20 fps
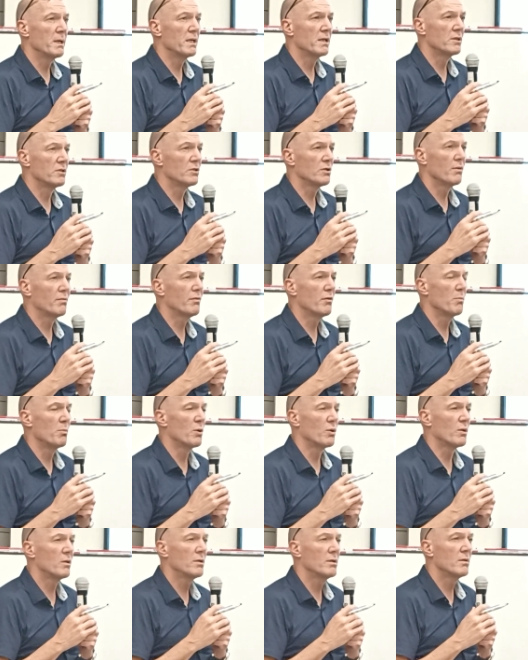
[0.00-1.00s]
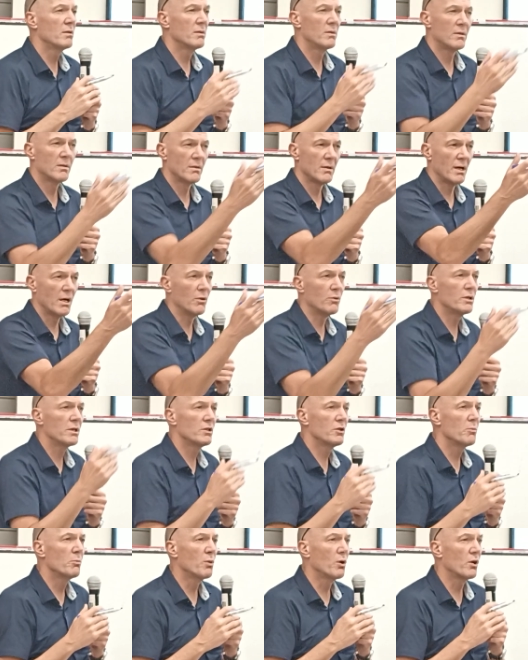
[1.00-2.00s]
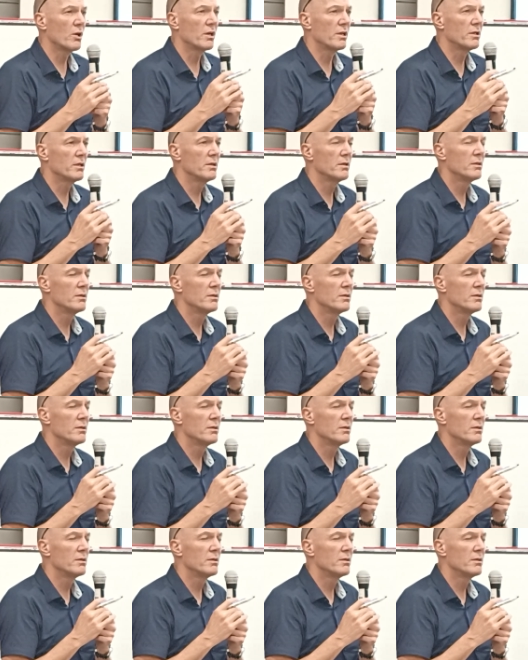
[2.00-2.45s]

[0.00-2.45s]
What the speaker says: and sophomore? How did you model it?